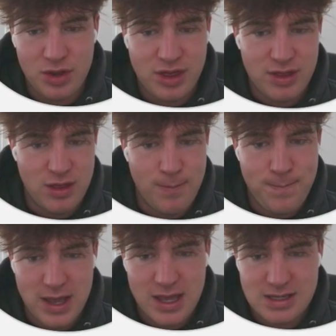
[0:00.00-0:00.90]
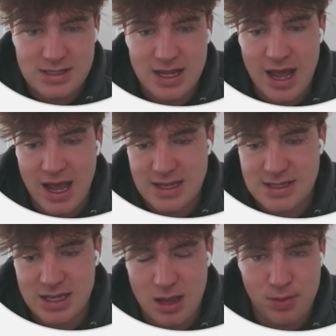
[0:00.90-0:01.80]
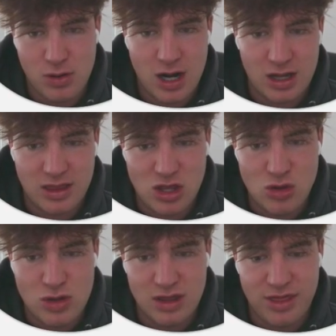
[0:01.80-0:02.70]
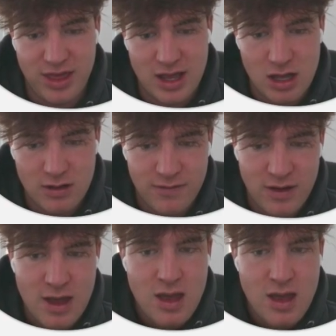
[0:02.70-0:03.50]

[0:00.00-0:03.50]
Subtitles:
with the biggest high ticket product that you can think of.